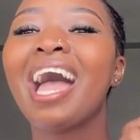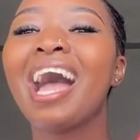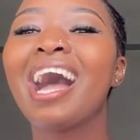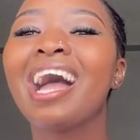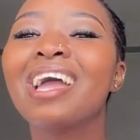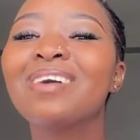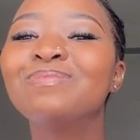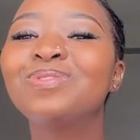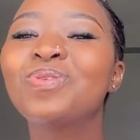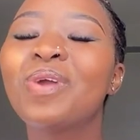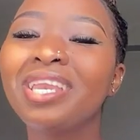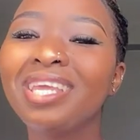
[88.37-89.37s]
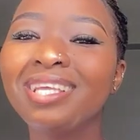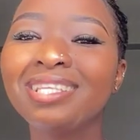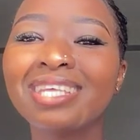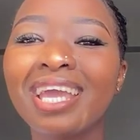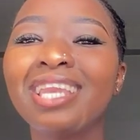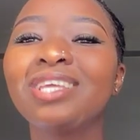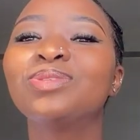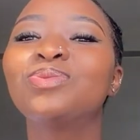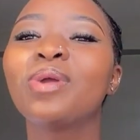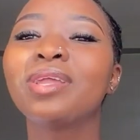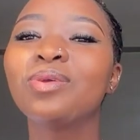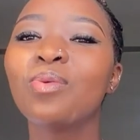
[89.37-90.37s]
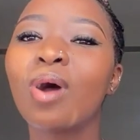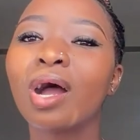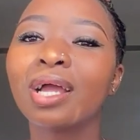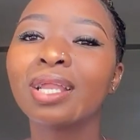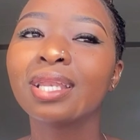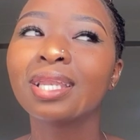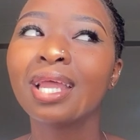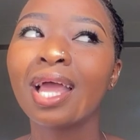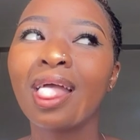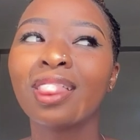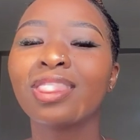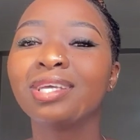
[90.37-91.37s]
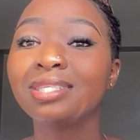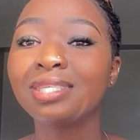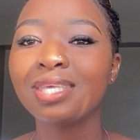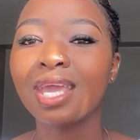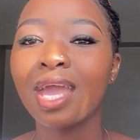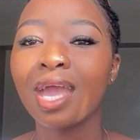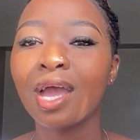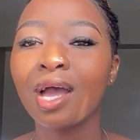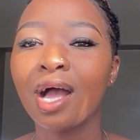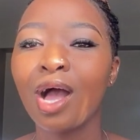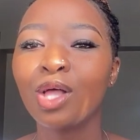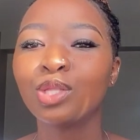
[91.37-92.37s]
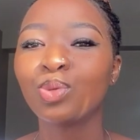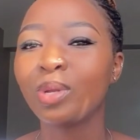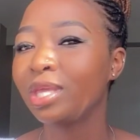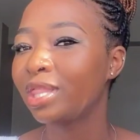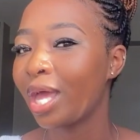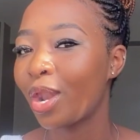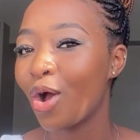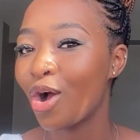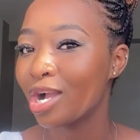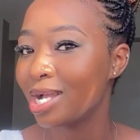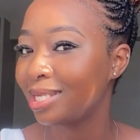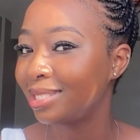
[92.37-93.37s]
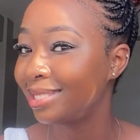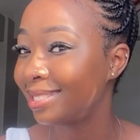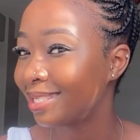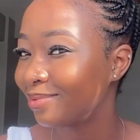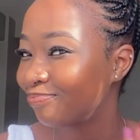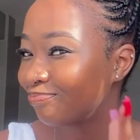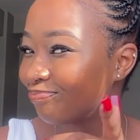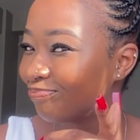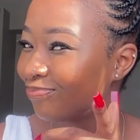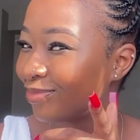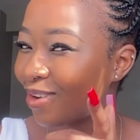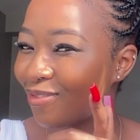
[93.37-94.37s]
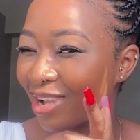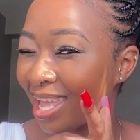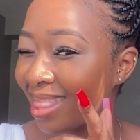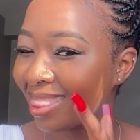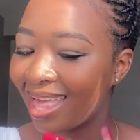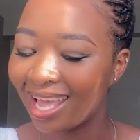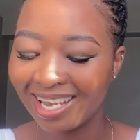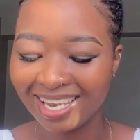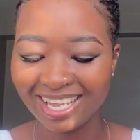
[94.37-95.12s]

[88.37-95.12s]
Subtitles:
20, turning 21 this year. 23rd August. Don't forget that.